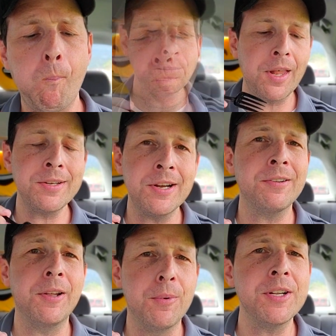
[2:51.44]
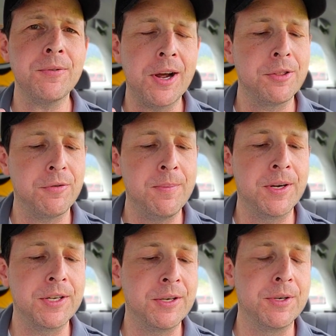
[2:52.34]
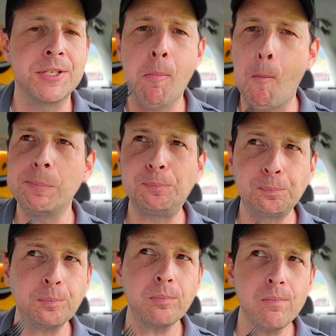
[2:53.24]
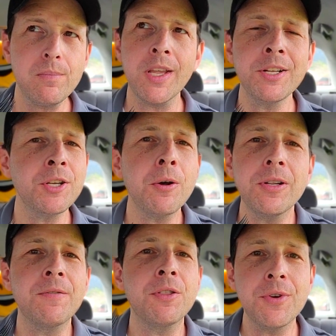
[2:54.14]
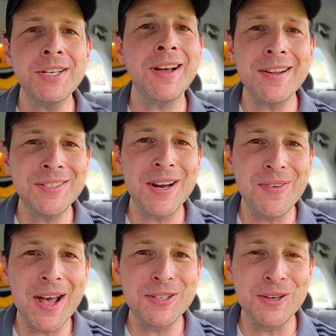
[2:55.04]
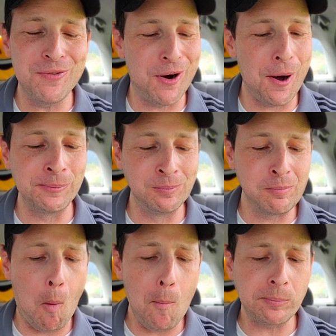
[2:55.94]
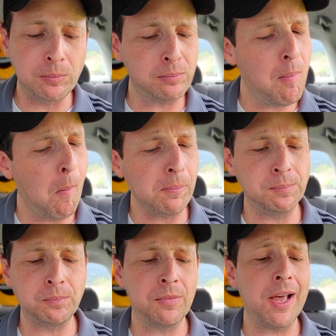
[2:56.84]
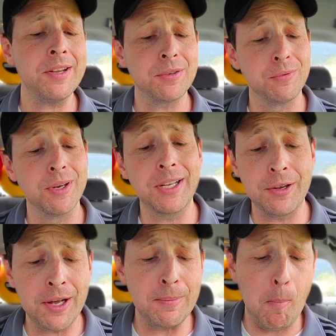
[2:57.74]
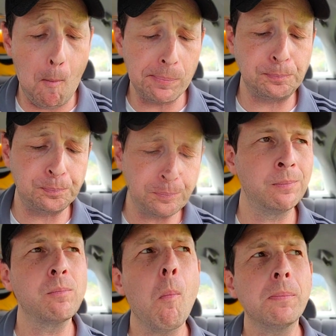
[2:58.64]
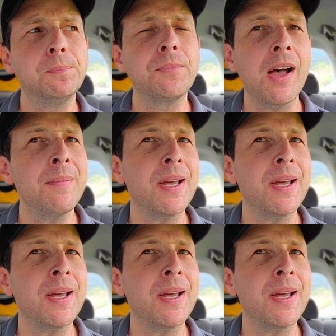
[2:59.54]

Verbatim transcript: That technically was round 3 because it was a total of 3 tots that I've had so far. That is really good. Now I'm